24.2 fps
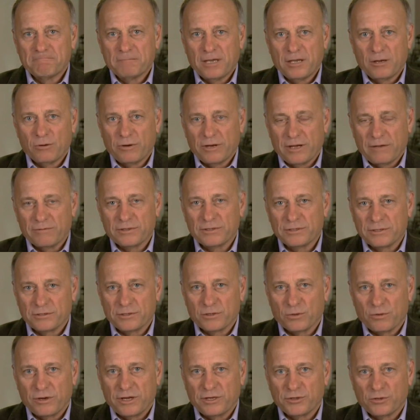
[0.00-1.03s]
Here we have a
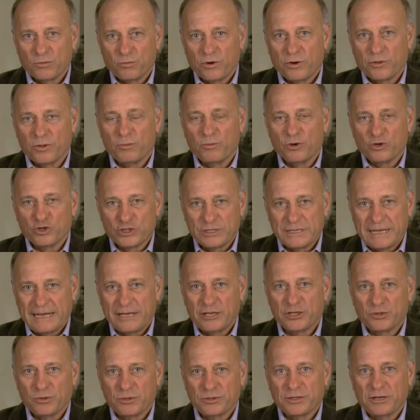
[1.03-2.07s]
situation where the most
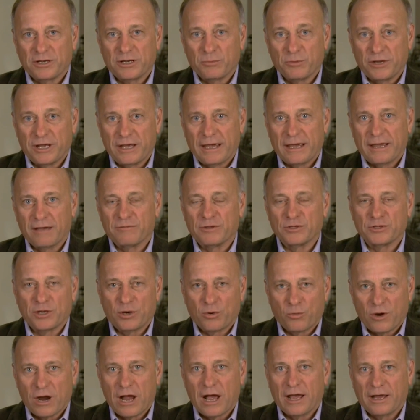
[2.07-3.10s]
dangerous enemy we have is
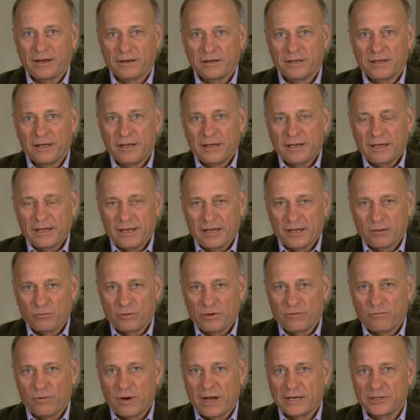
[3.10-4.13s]
Iran. And
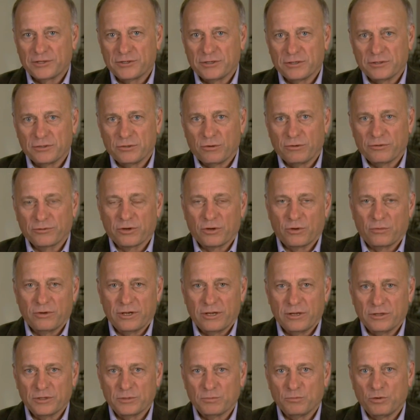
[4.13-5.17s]
we've watched as North
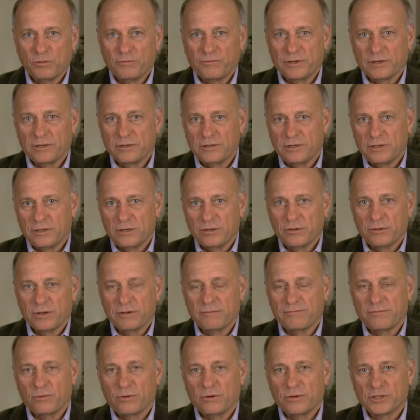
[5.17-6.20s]
Korea has moved
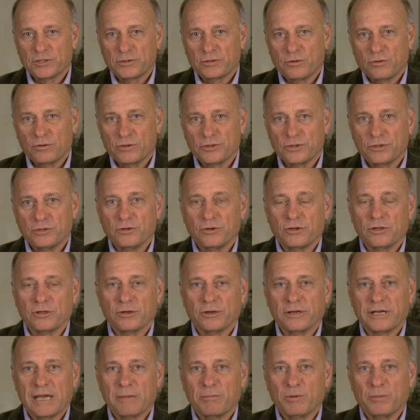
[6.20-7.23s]
continuing towards a
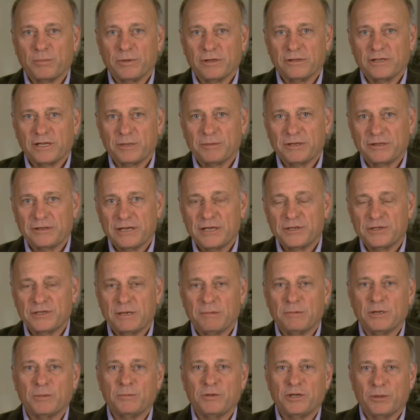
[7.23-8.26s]
nuclear capability, but they
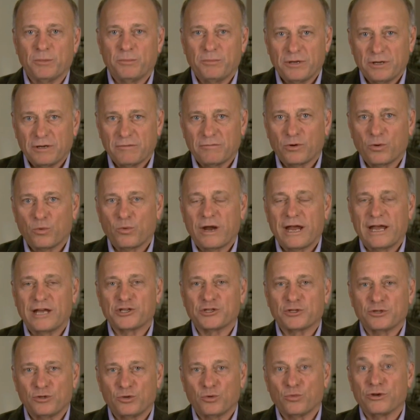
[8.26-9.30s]
seem to be a bit of a
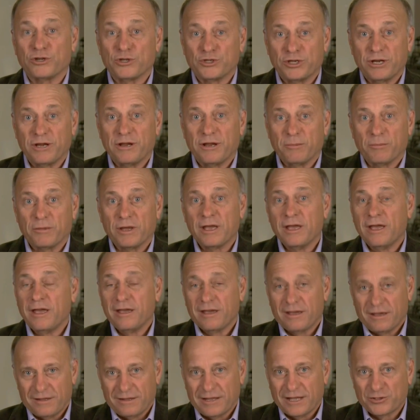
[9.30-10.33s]
rational regime.
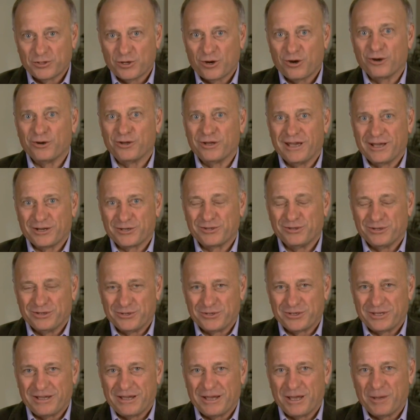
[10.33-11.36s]
And that's hard to actually
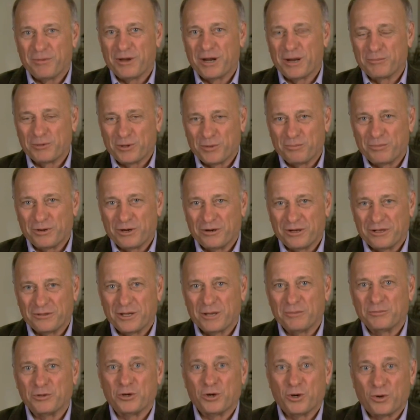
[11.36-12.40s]
say, but I'm comparing
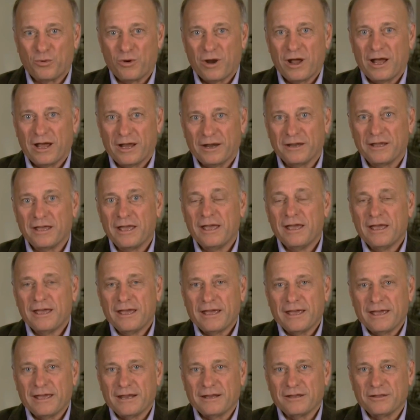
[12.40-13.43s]
them to Iran.
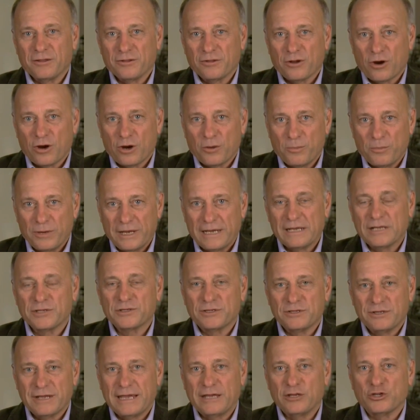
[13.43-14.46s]
And our
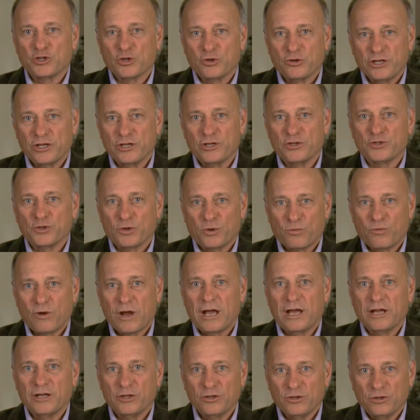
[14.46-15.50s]
biggest danger is
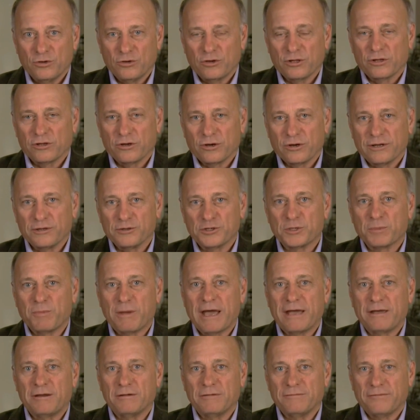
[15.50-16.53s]
Iran nuclear. In
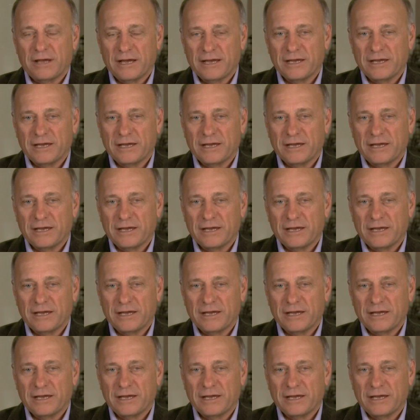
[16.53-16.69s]
spite of